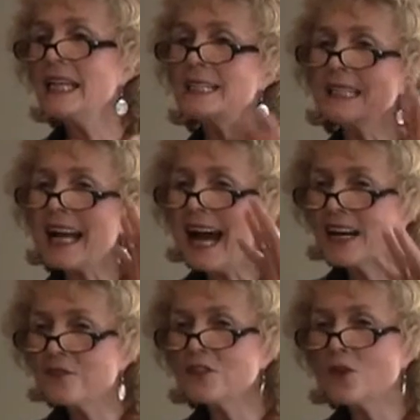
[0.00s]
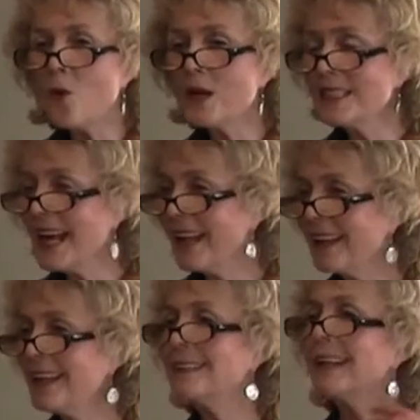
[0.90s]
It's a kind of
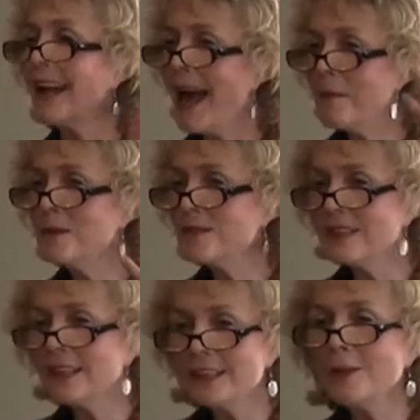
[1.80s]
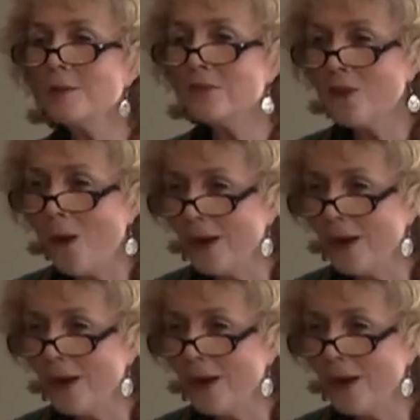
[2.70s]
storytelling that happens in a human